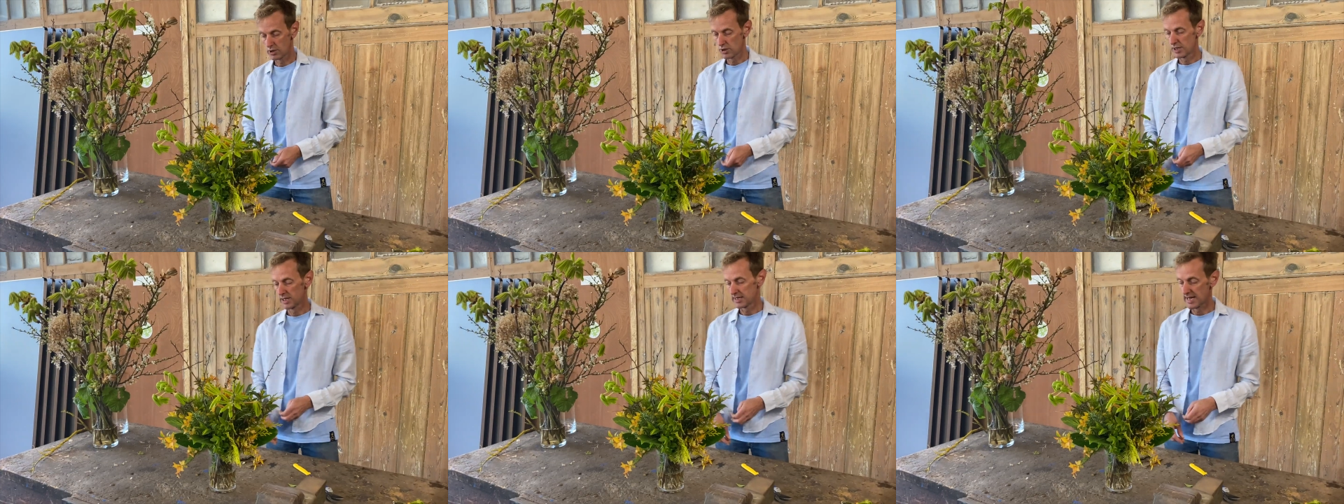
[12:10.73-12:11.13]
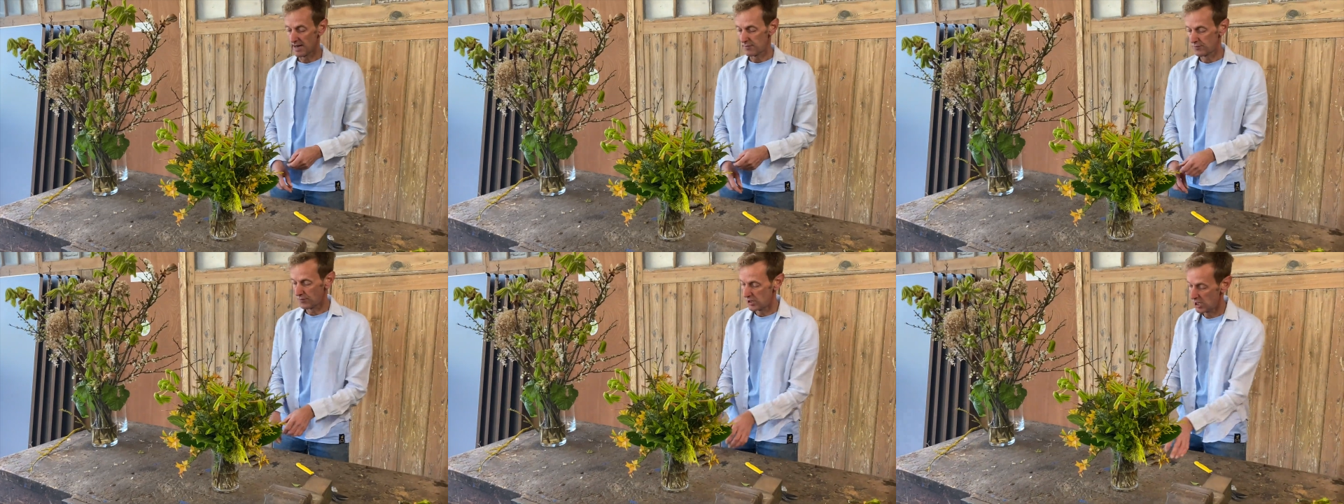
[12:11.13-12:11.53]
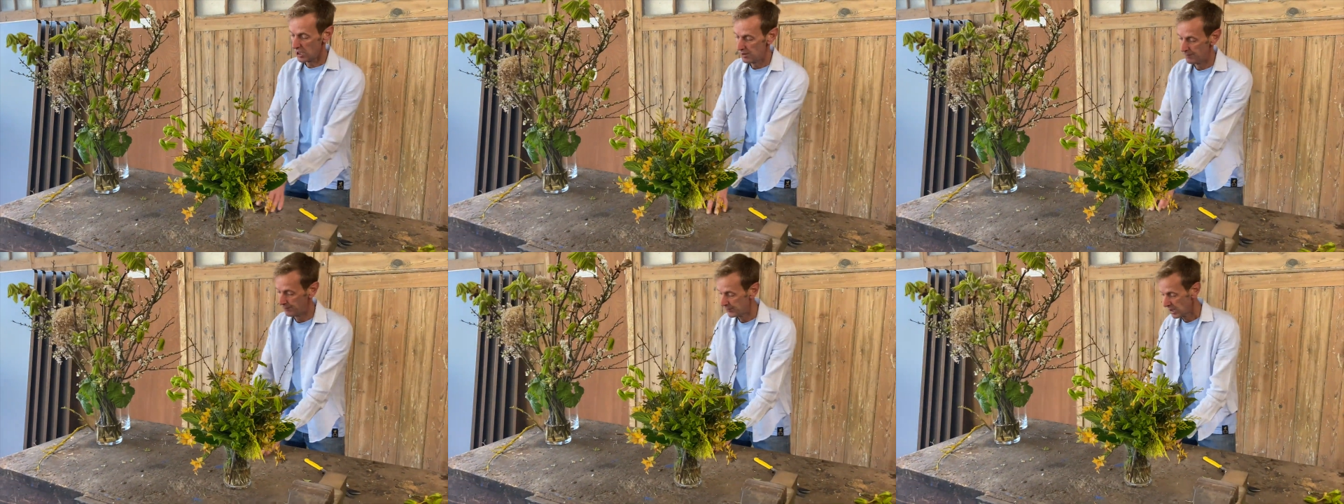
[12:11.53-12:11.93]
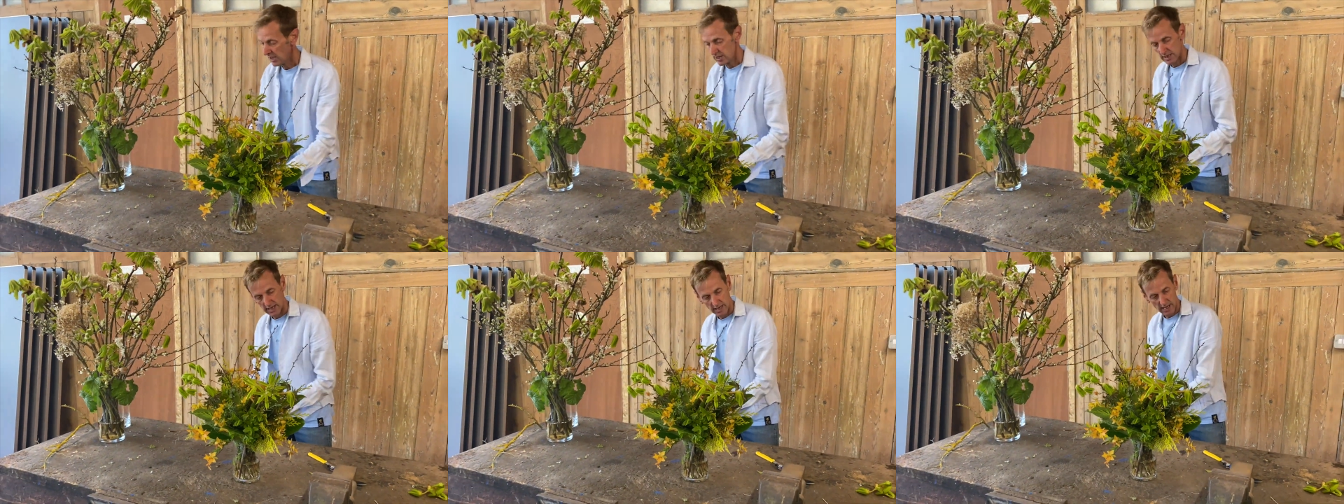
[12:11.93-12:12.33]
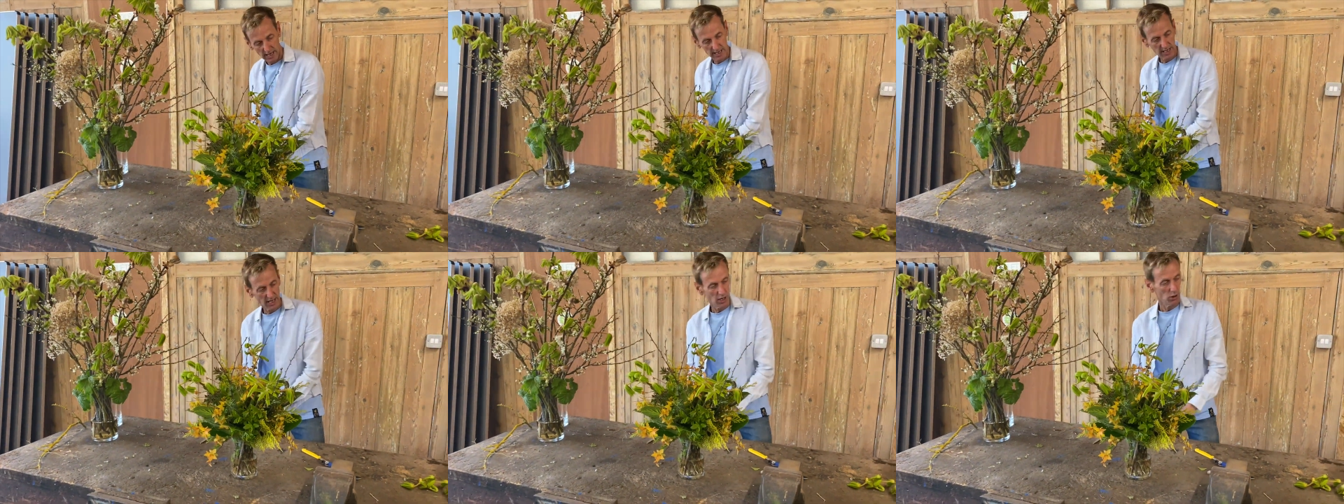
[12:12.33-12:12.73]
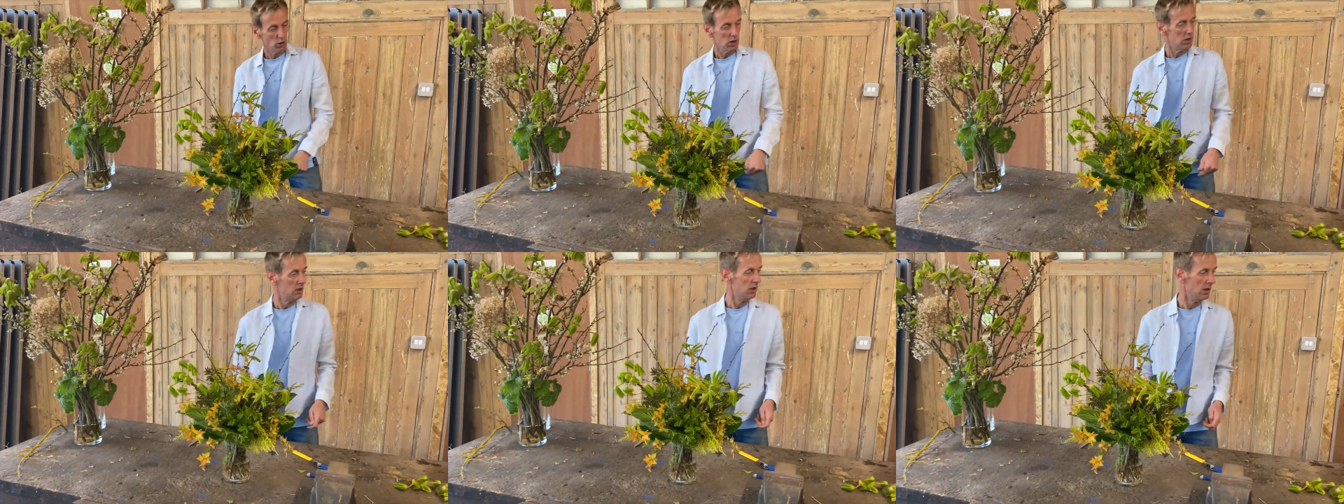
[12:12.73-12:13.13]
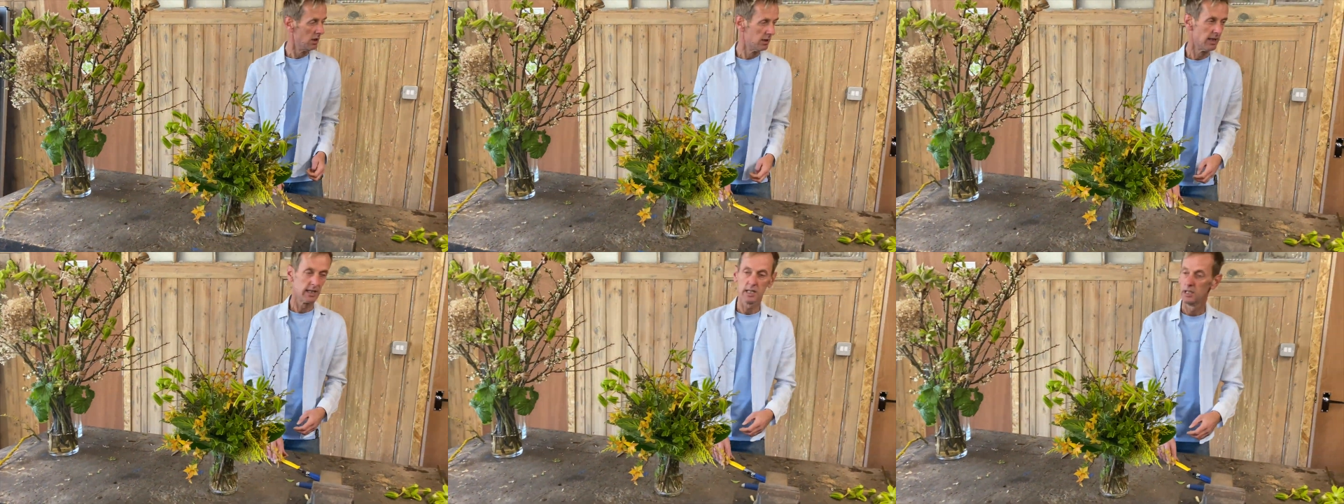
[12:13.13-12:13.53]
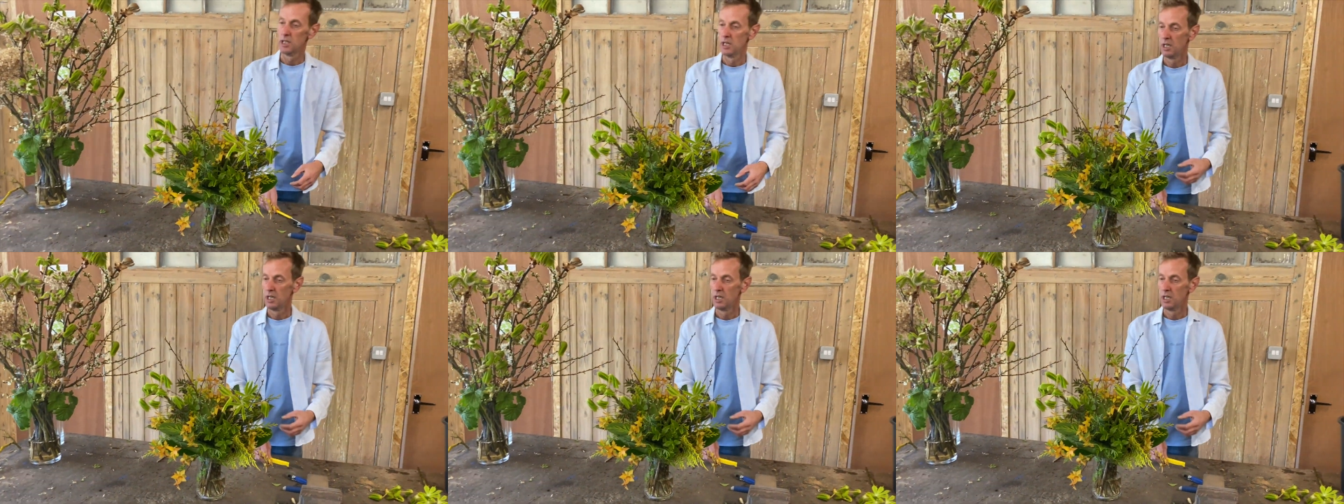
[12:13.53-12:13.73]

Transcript: got it that far. Now I know that